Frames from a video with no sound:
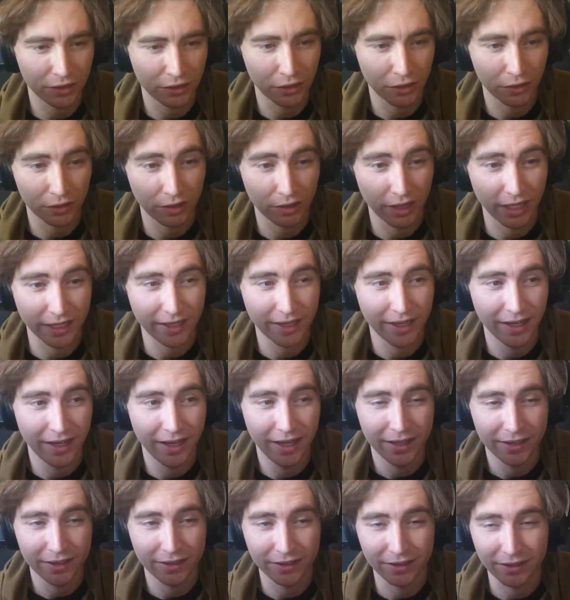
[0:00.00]
Like
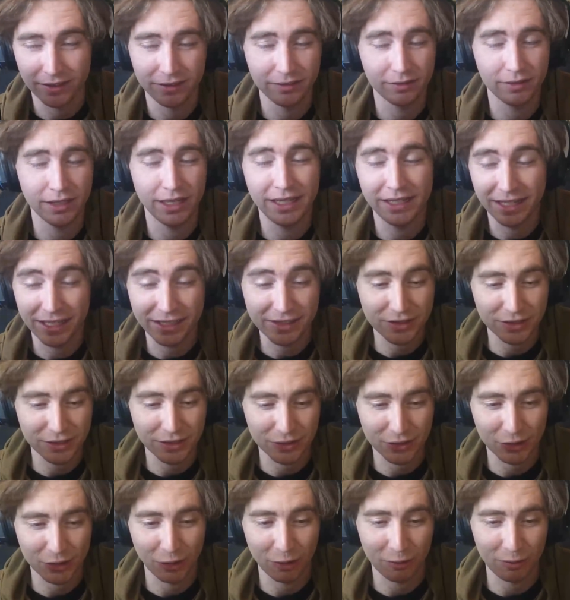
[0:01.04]
he needs to
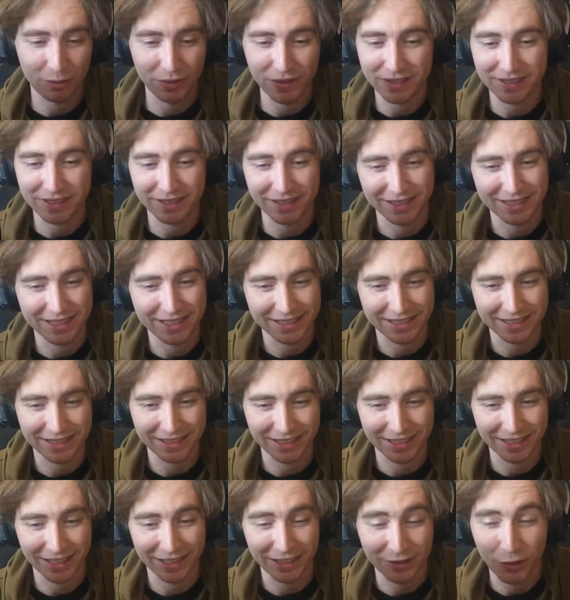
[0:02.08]
stop this. This has
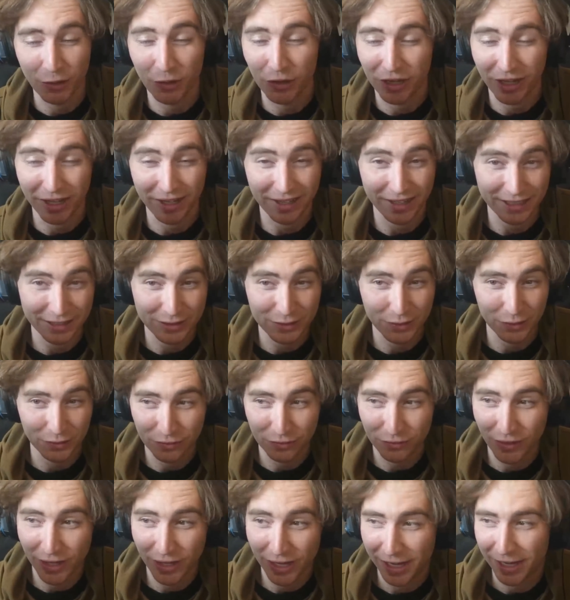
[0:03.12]
gone utterly too
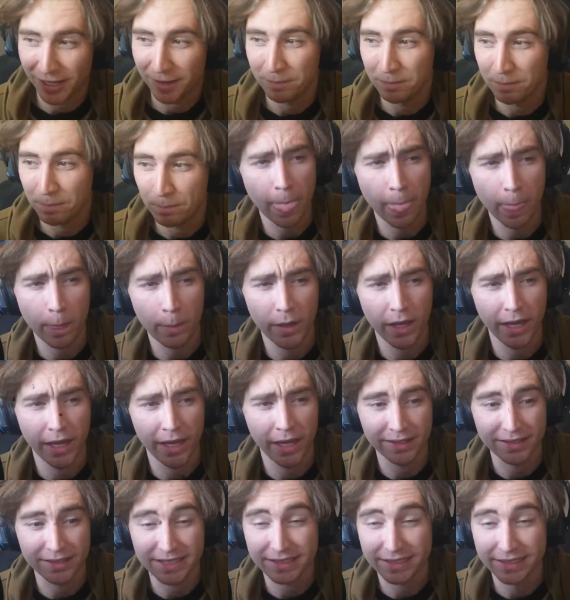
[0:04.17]
far.
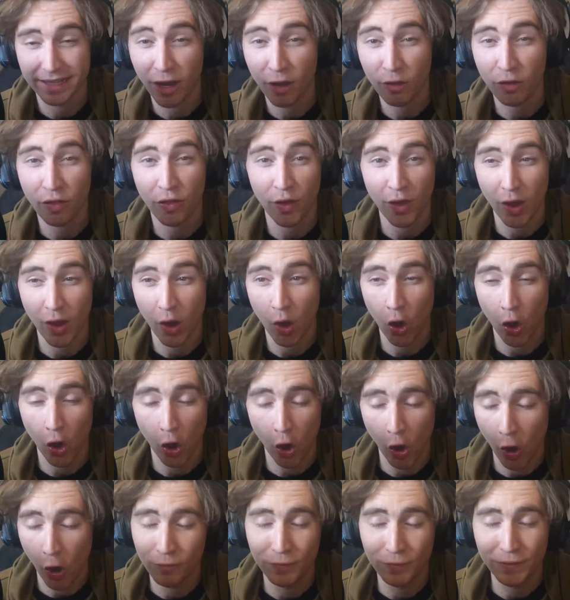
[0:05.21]
And South,
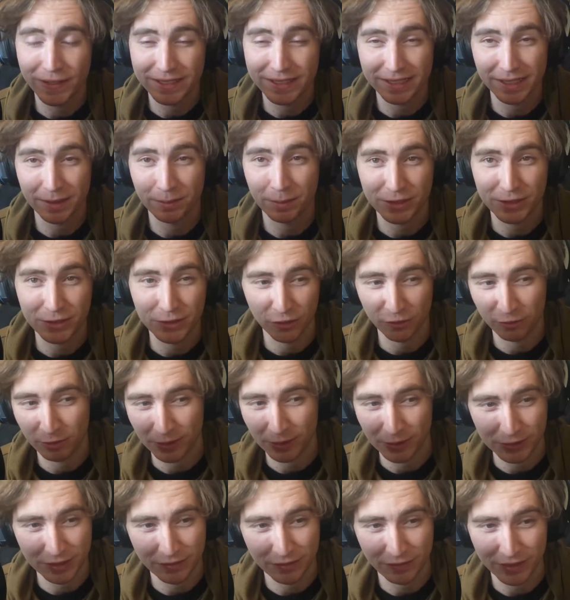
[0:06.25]
obviously pissed off
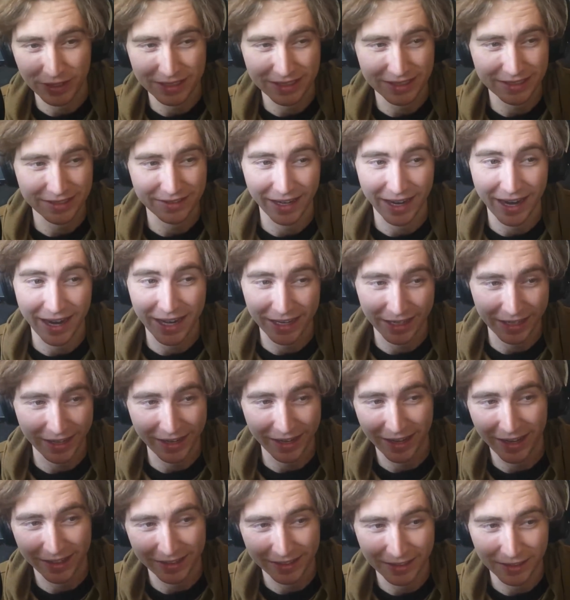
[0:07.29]
because of this, is like,
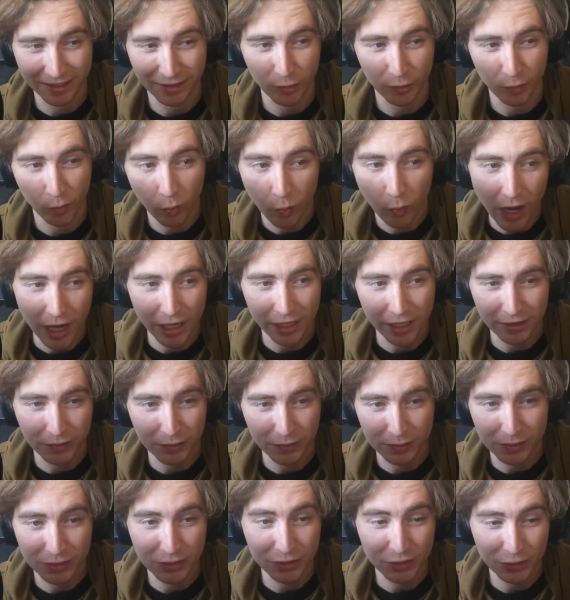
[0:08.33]
Hanagaki, why did
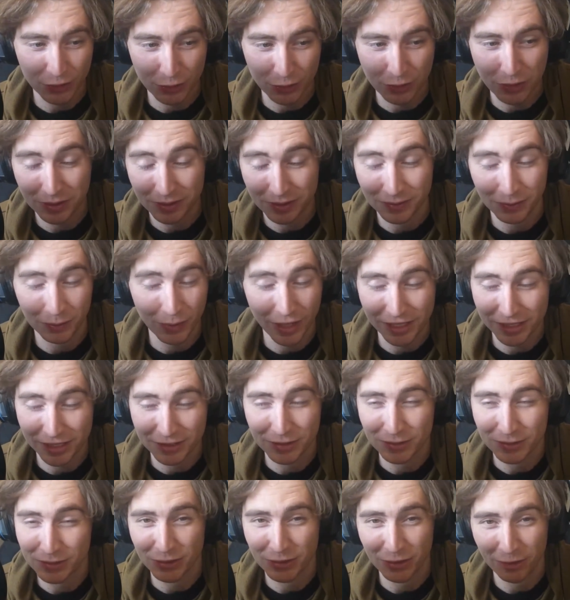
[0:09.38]
you
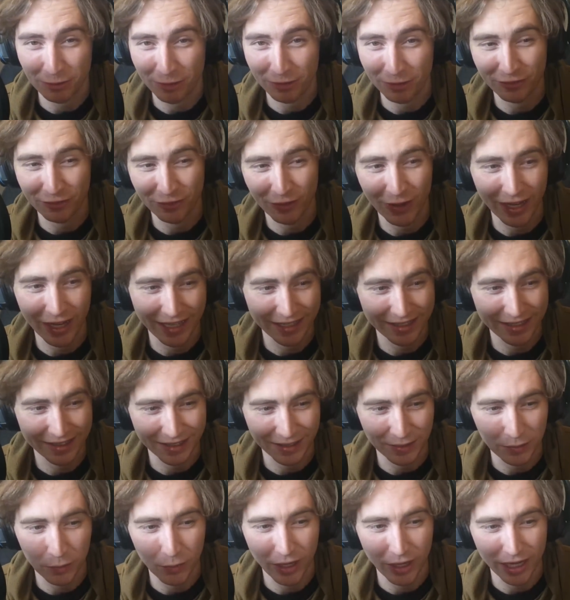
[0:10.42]
stop the fight?
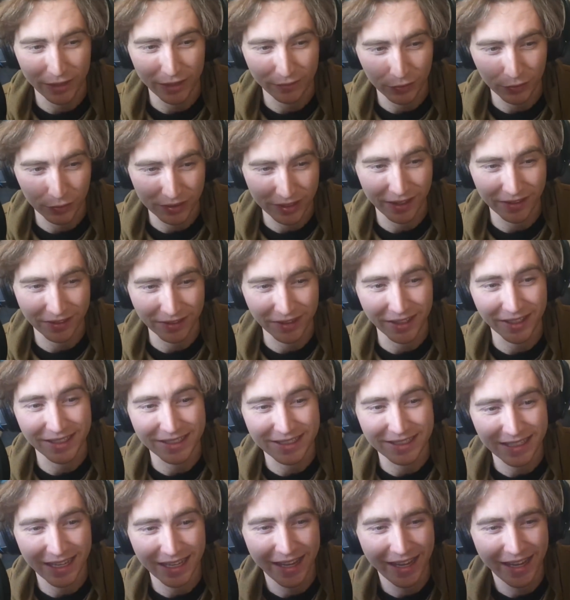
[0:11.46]
Like, why have you done this?